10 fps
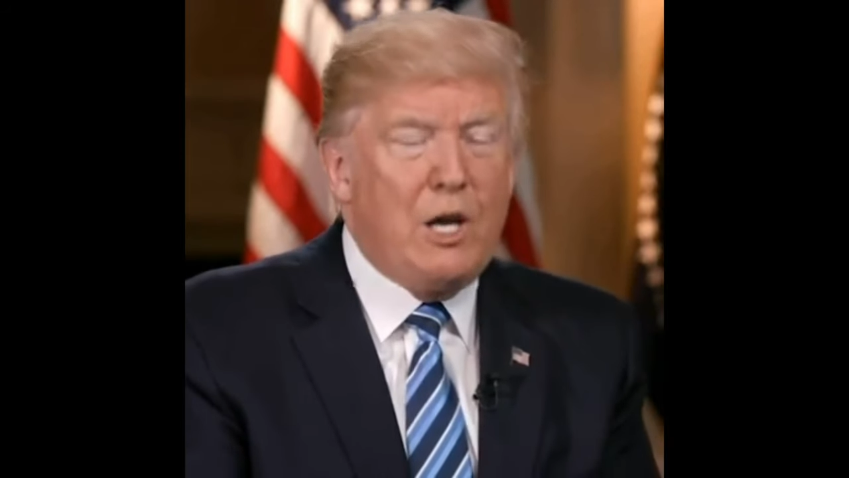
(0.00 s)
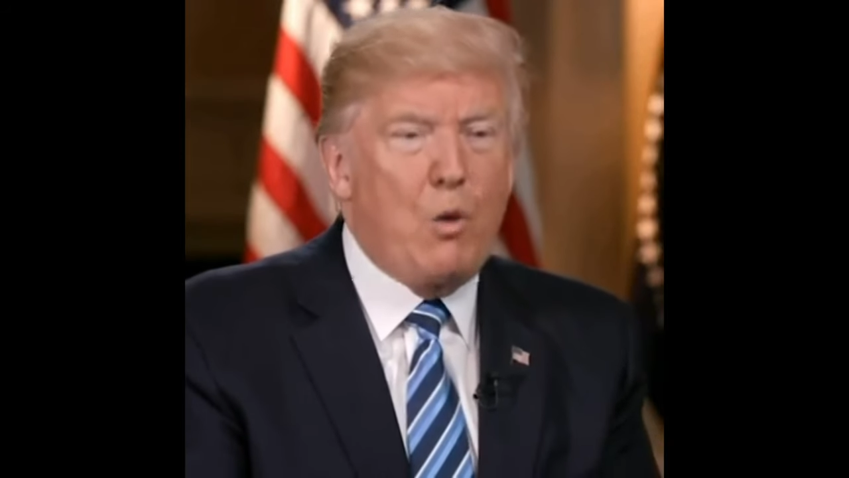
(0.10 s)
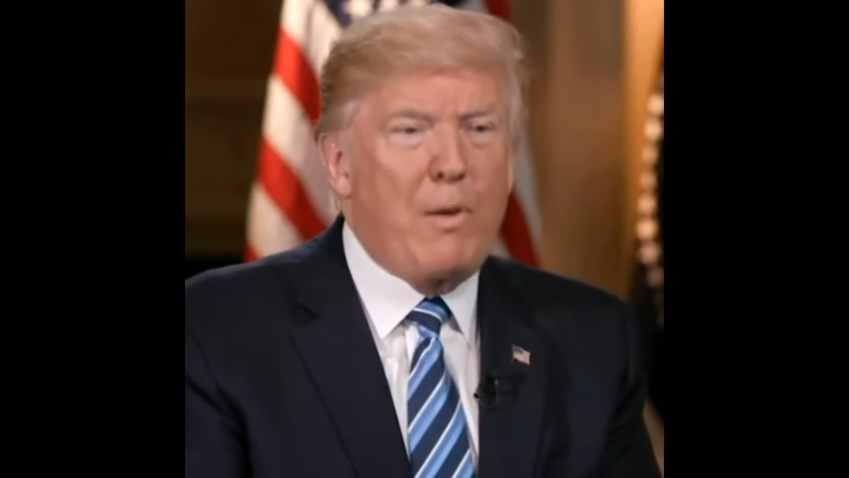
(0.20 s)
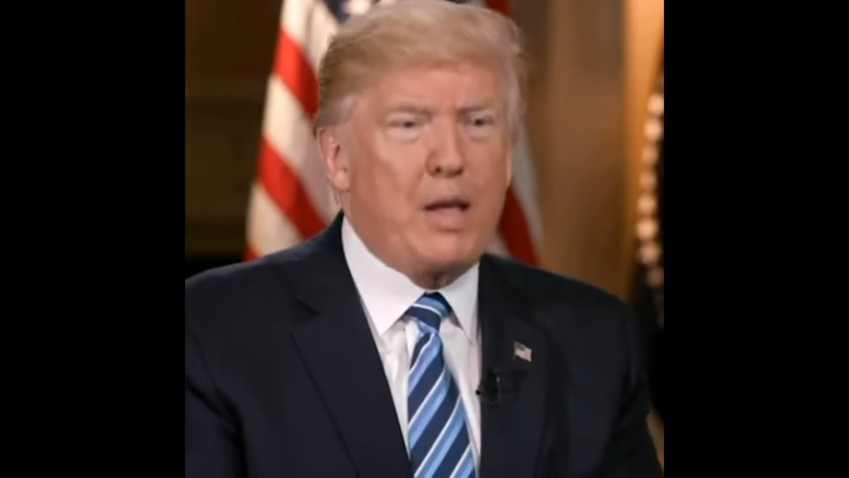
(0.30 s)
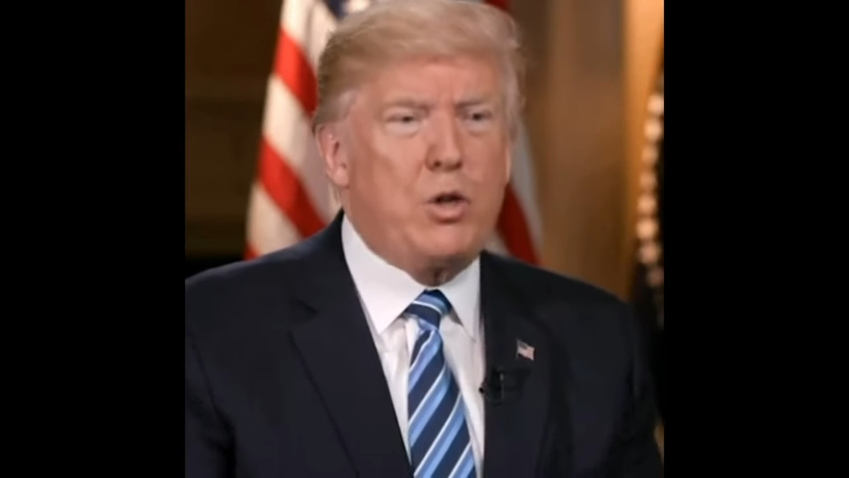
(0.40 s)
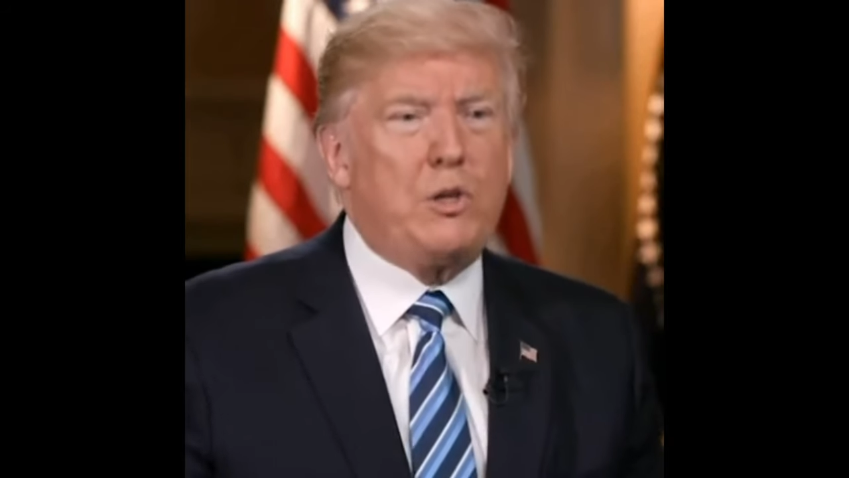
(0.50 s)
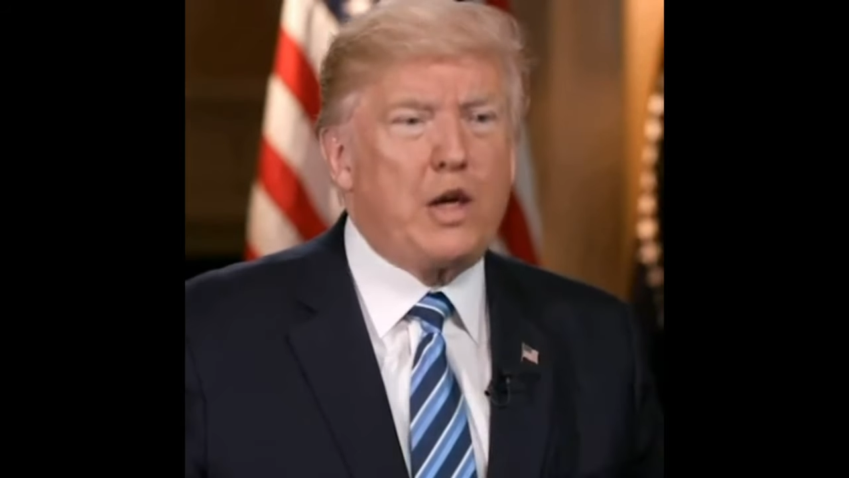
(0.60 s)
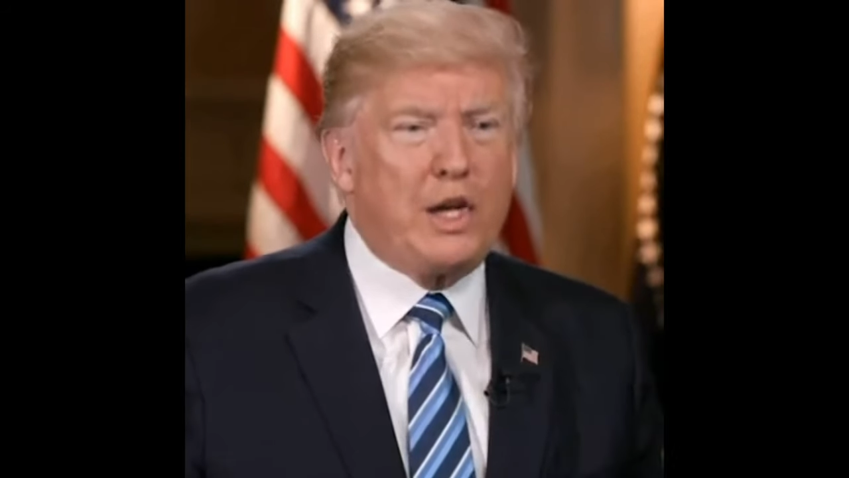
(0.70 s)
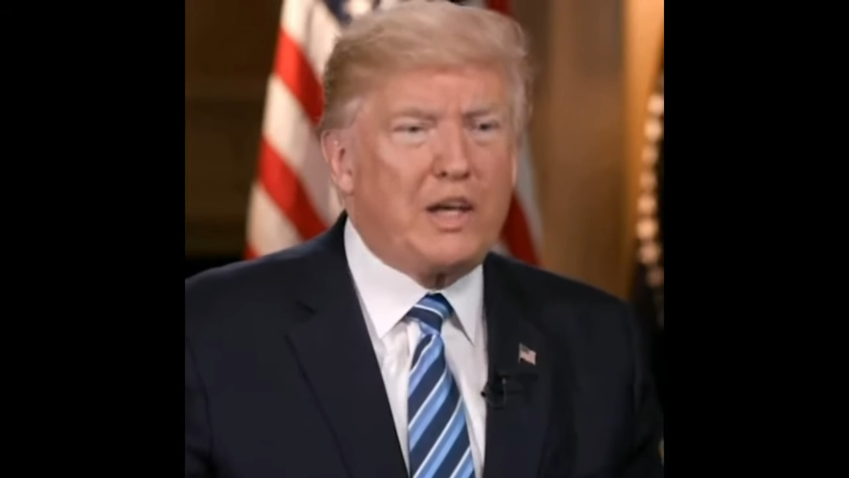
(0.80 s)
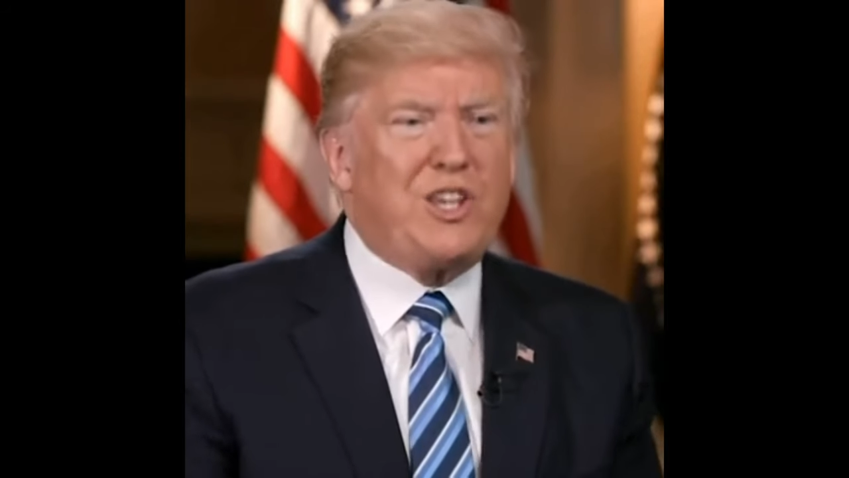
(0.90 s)
who made you
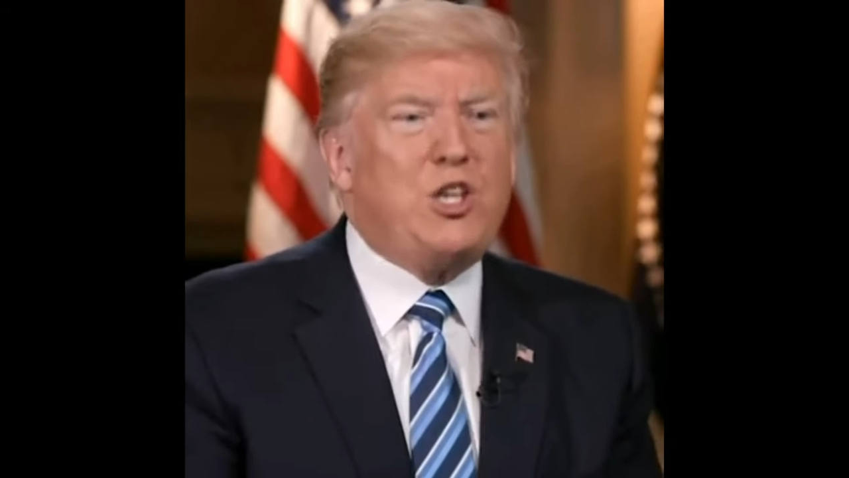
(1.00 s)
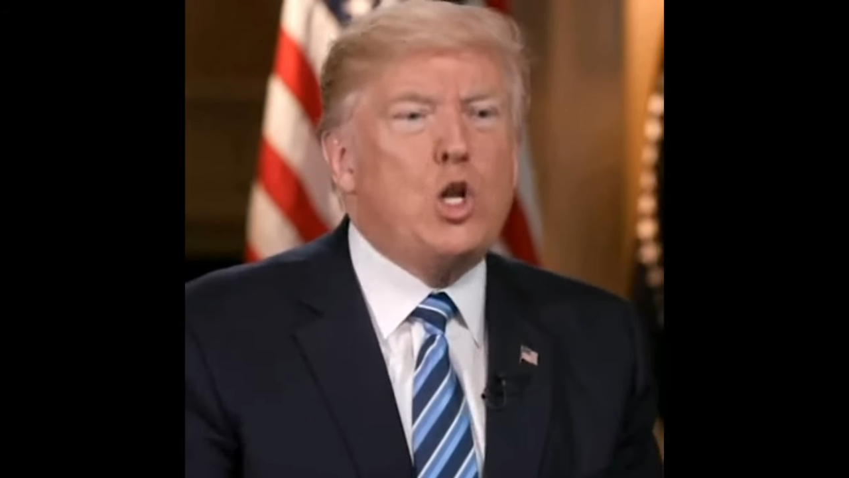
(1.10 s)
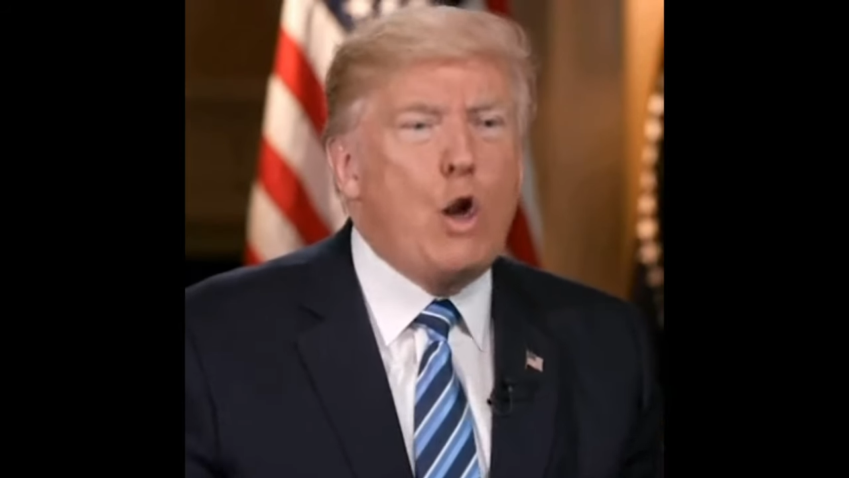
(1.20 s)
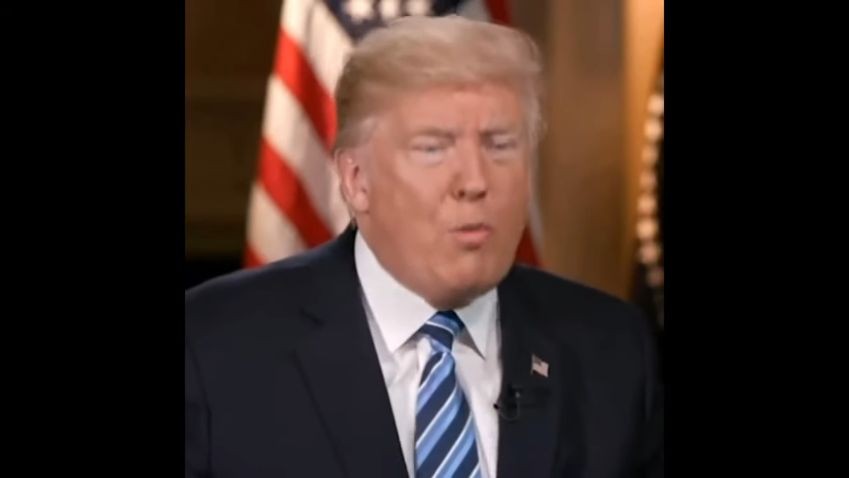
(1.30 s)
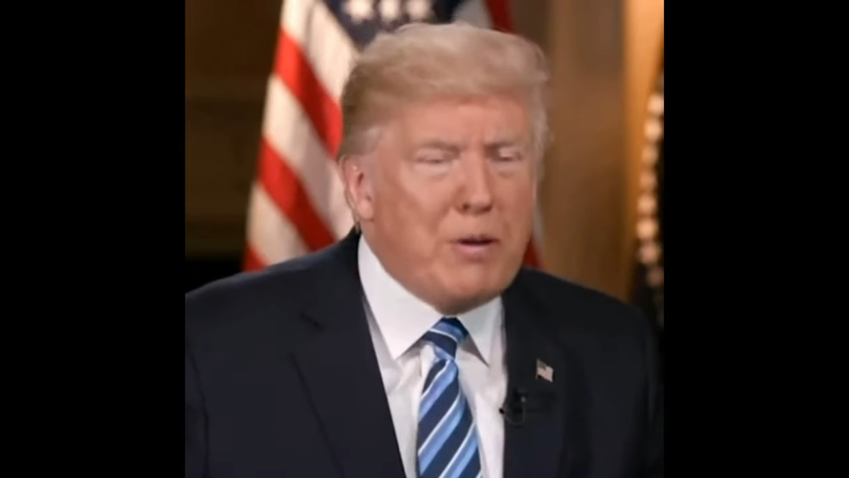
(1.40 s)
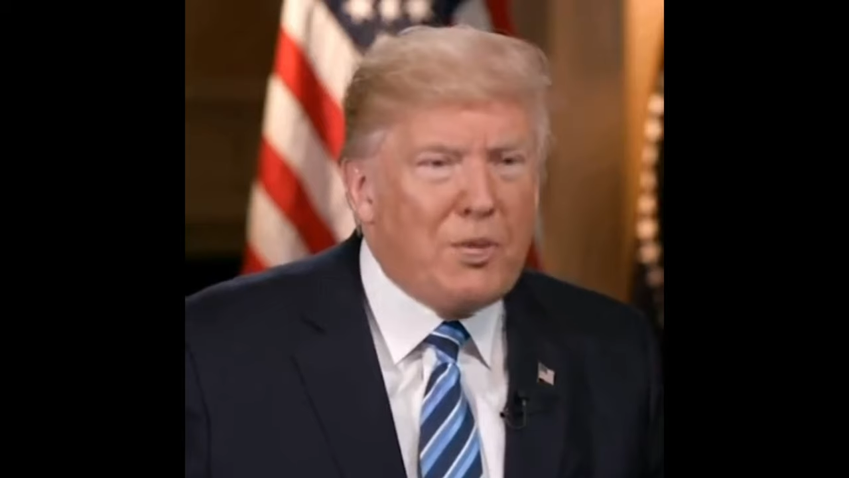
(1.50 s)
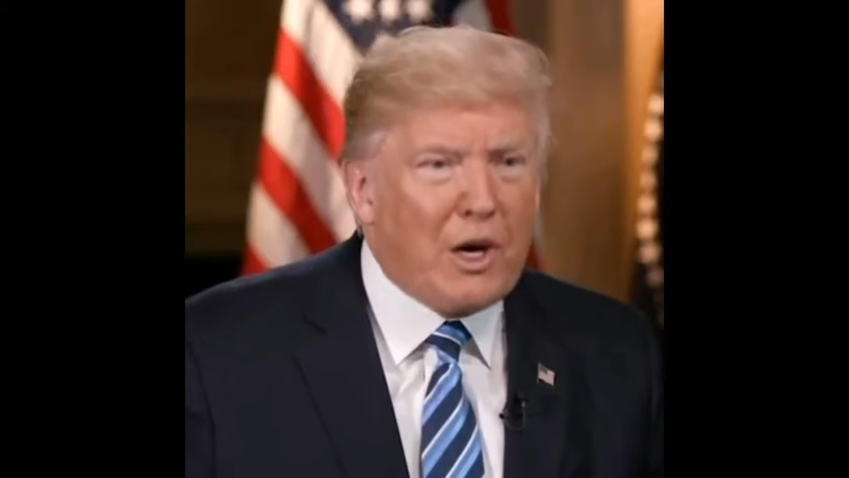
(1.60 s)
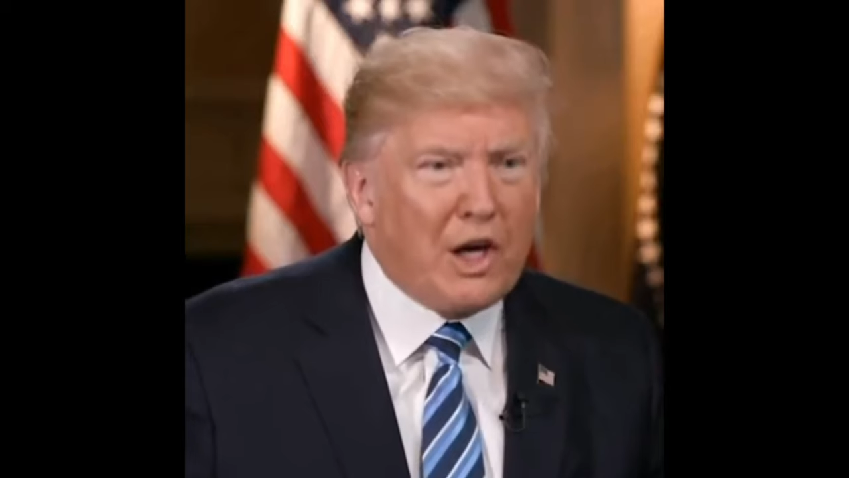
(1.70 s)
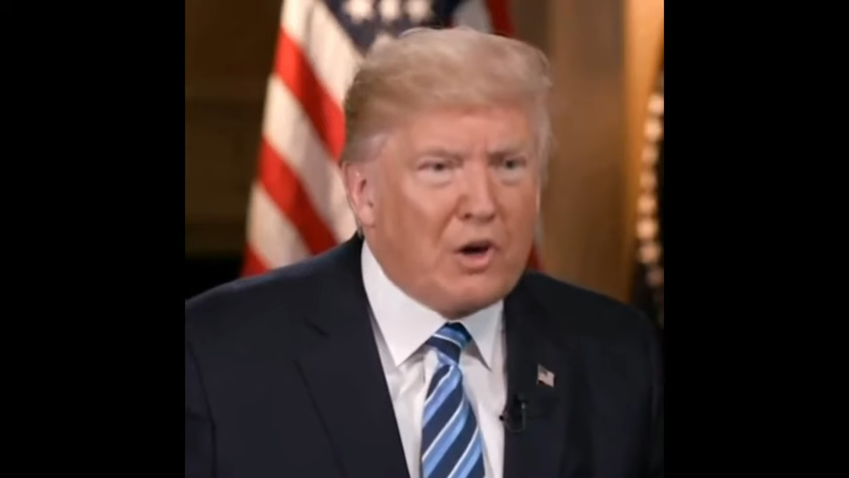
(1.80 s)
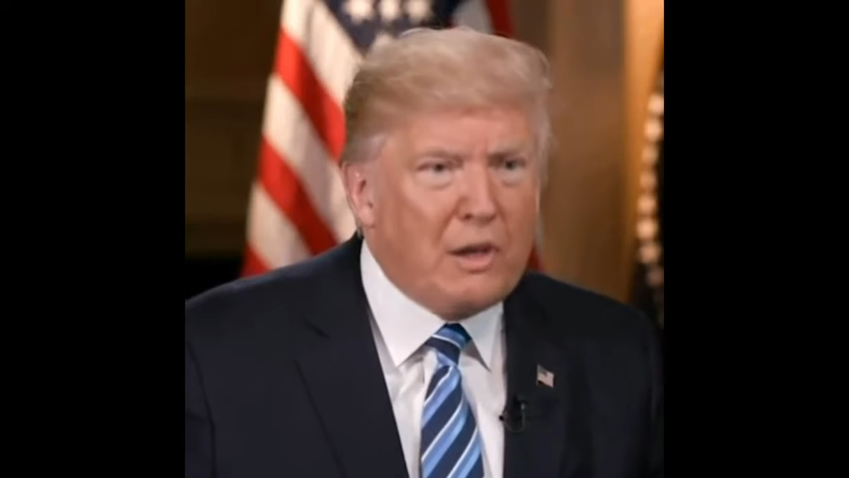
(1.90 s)
think his shtick was
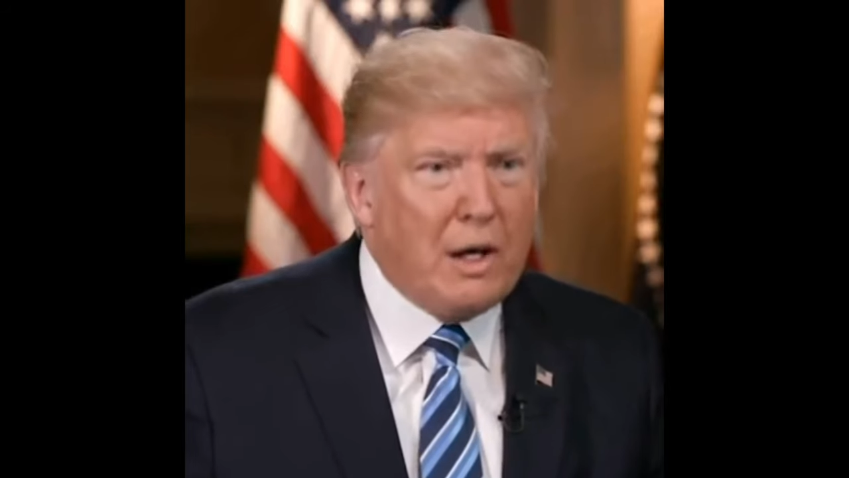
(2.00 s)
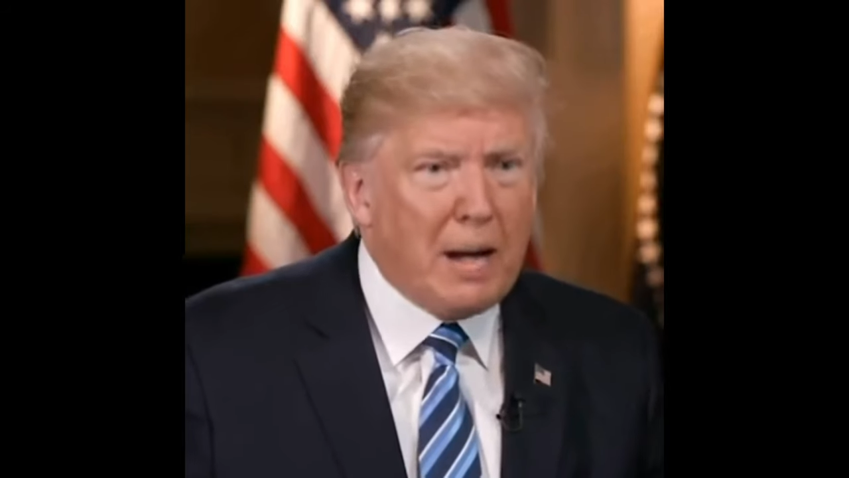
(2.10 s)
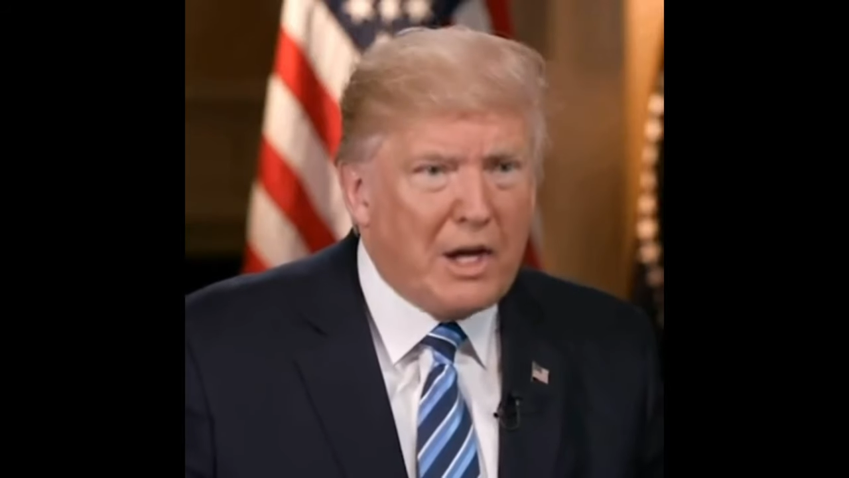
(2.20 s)
real